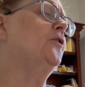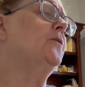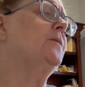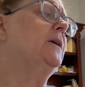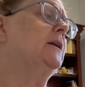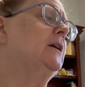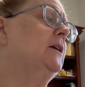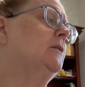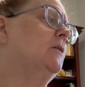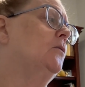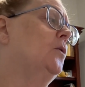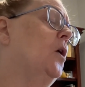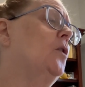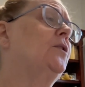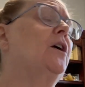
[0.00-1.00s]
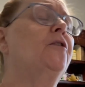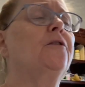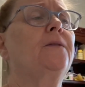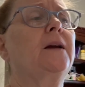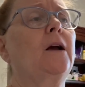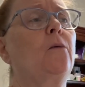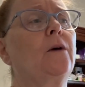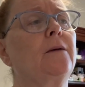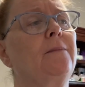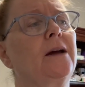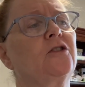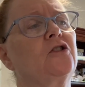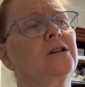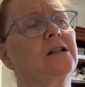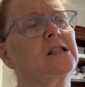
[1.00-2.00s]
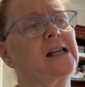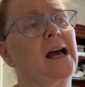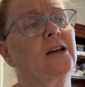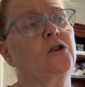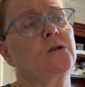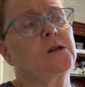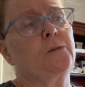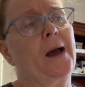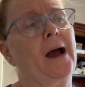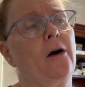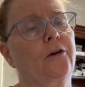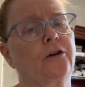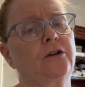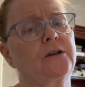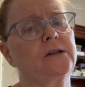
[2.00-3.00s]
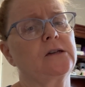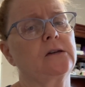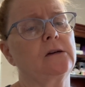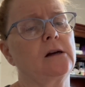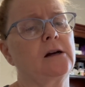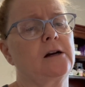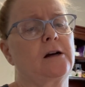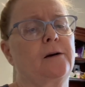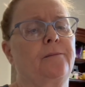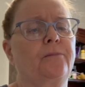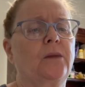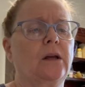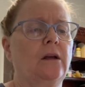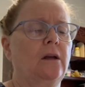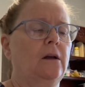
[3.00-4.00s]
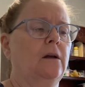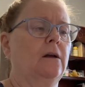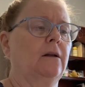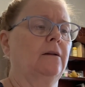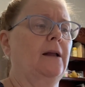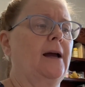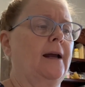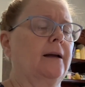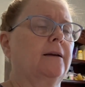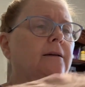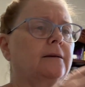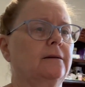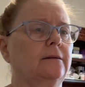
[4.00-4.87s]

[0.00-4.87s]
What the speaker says: thing I want to mention is I use powders, like